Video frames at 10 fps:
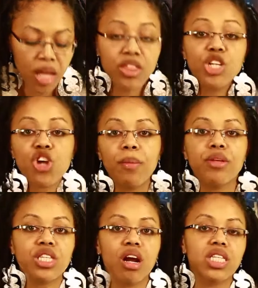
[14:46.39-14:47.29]
The trouble
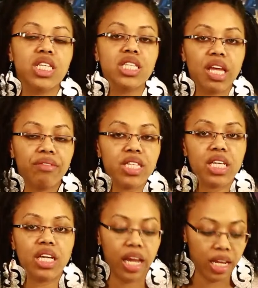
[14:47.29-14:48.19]
starts in
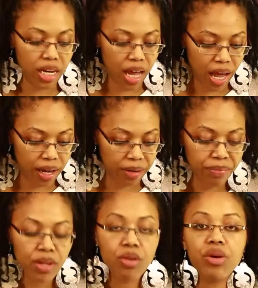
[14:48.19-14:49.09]
seventeen eighty-nine
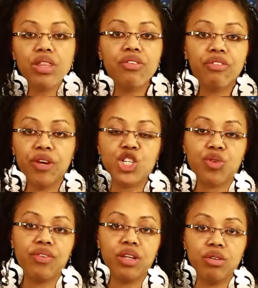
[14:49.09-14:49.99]
with the French
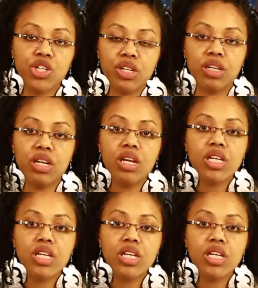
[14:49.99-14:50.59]
Revolution.